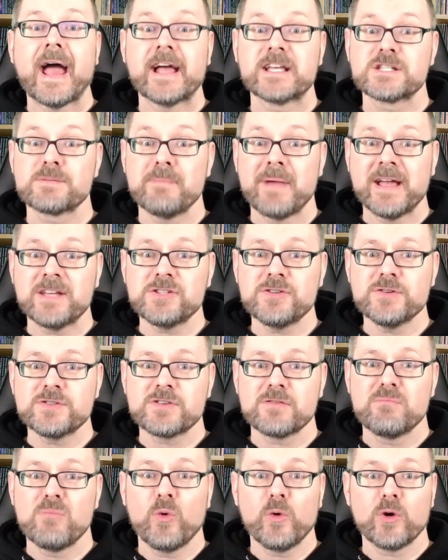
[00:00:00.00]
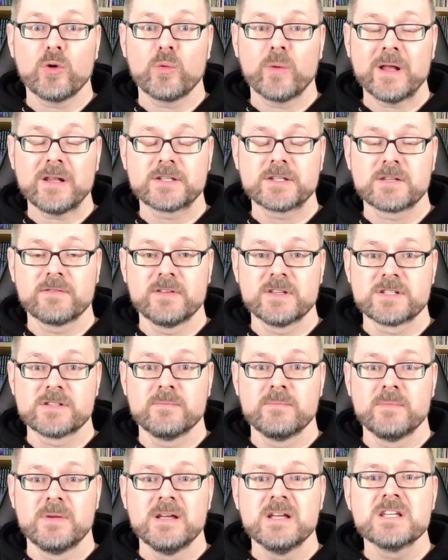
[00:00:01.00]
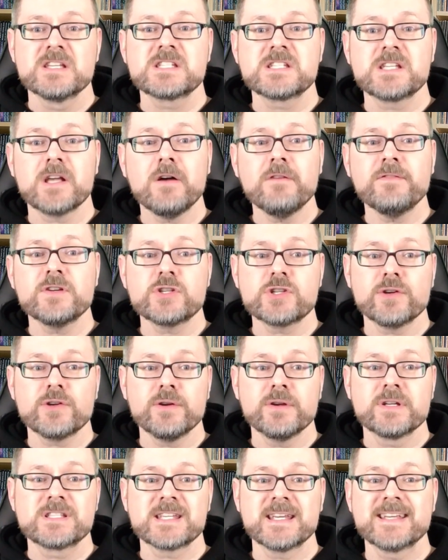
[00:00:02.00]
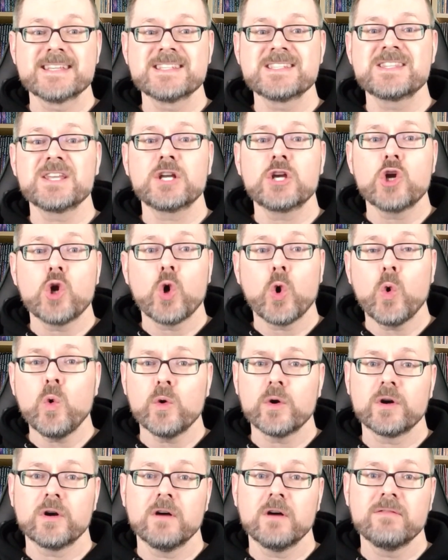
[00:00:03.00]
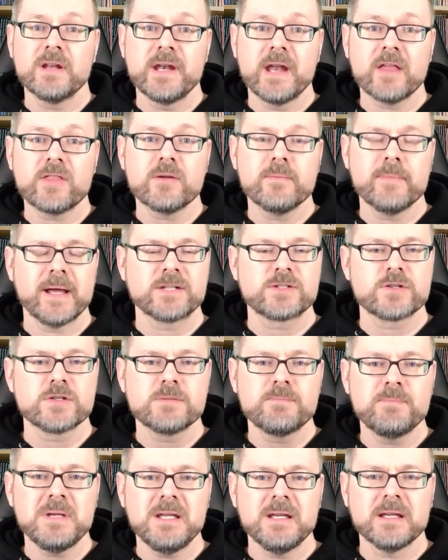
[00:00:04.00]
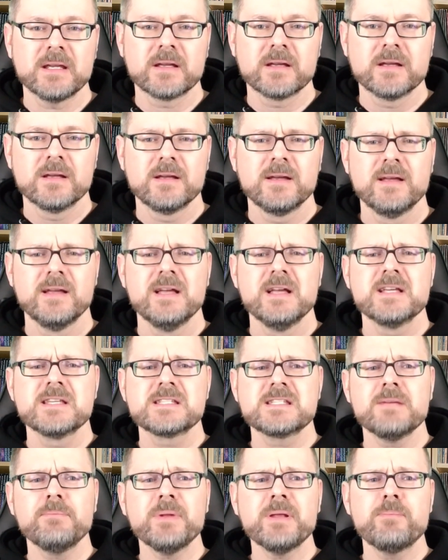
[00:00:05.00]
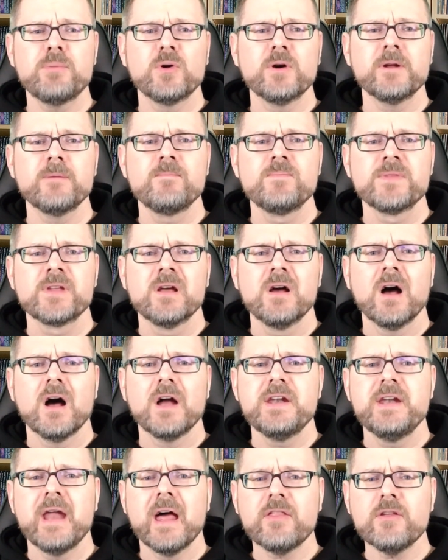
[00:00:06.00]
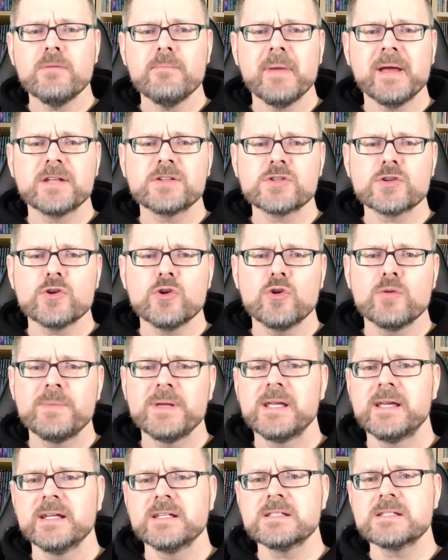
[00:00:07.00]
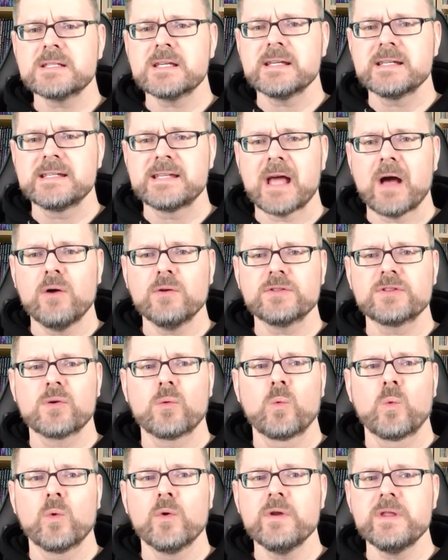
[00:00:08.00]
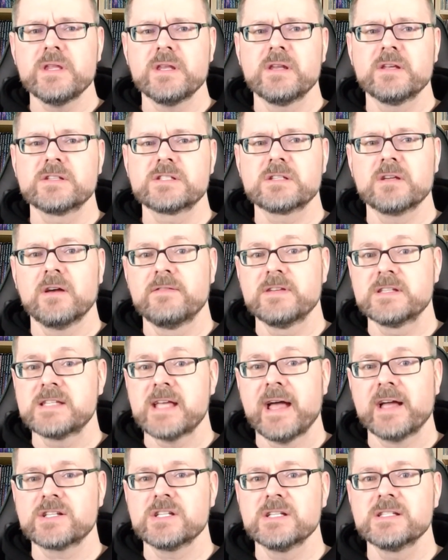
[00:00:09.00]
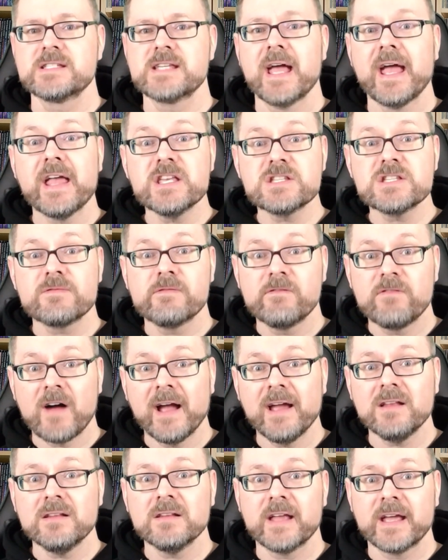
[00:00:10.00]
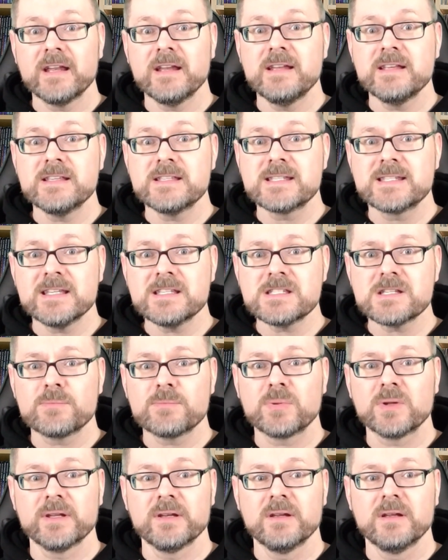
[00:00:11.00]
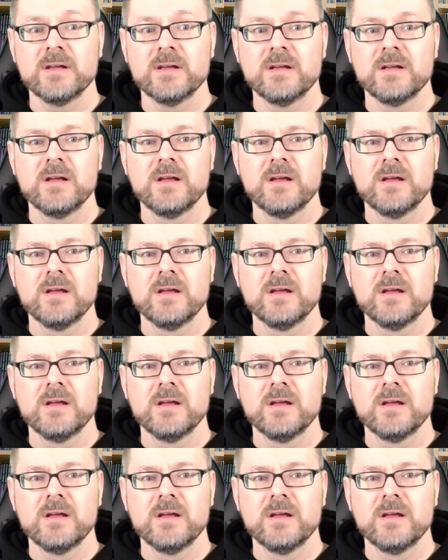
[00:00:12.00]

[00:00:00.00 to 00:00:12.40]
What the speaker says: As masters of moral relativism, self-assurance is the core of a Nethermancer's being. Simply put, a Nethermancer who begins to doubt the worthiness of his actions has violated his discipline.